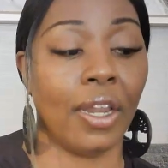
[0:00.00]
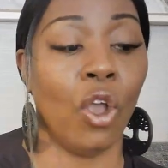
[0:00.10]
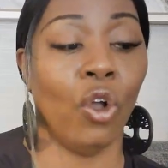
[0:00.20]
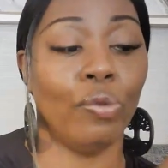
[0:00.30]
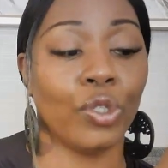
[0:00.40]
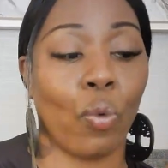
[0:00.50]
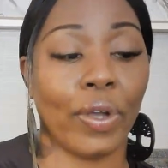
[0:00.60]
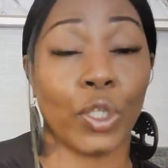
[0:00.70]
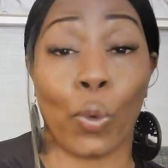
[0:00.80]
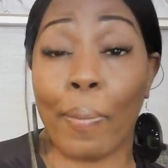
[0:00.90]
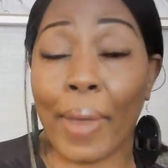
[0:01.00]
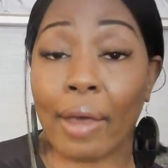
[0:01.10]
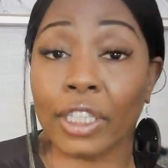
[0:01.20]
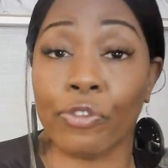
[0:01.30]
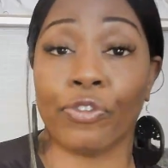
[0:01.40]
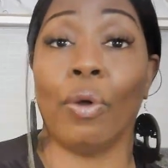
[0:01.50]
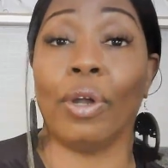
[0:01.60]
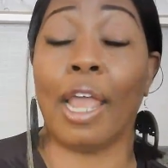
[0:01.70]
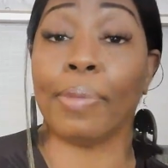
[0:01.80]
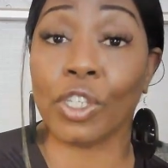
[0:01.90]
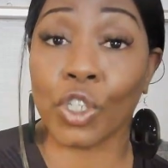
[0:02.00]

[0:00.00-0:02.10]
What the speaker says: who's going to whip out their phone and be